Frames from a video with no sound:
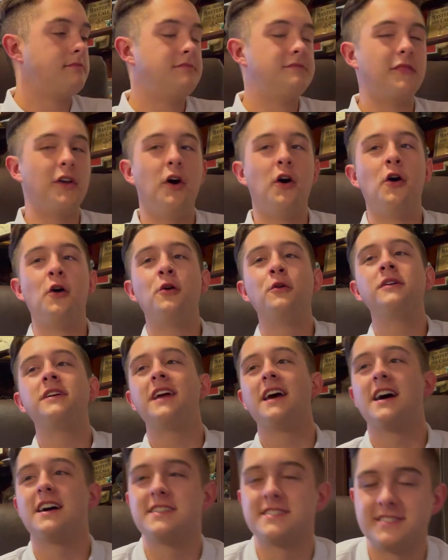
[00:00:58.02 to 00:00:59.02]
Oh,
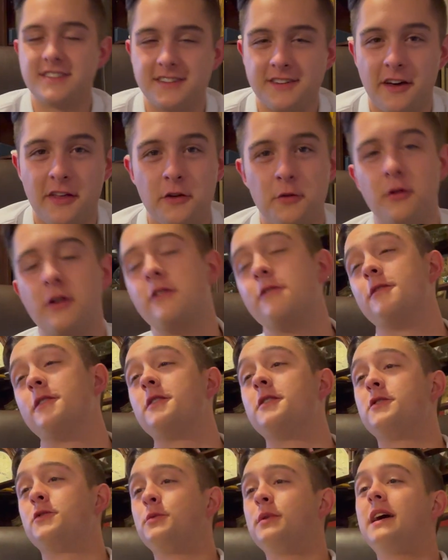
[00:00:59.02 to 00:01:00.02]
yes, another one of
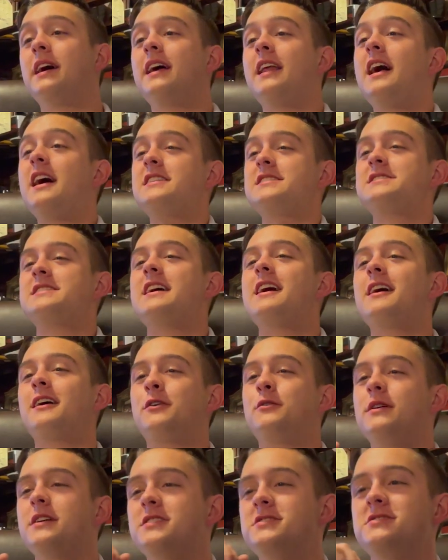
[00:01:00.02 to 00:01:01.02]
those. We get asked that
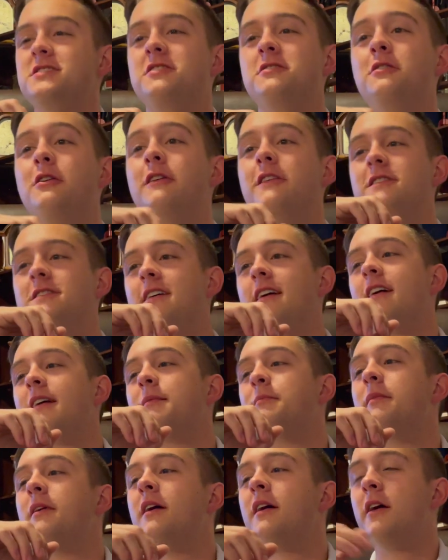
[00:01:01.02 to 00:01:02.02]
question all the time.
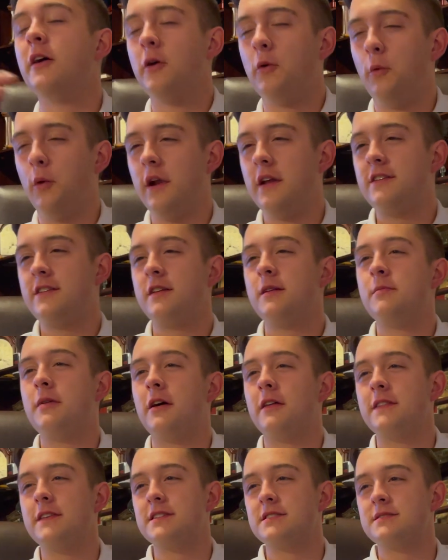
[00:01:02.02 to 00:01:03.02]
What is it
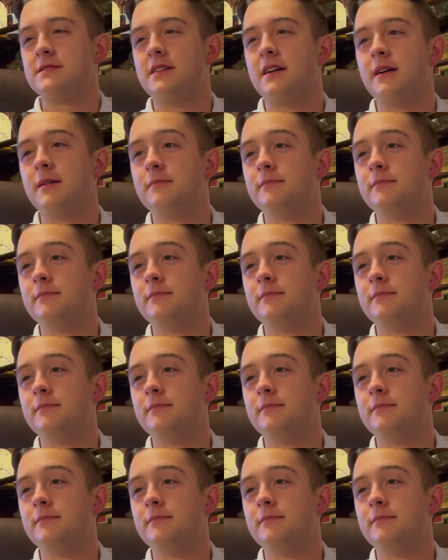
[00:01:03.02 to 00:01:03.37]
about this time?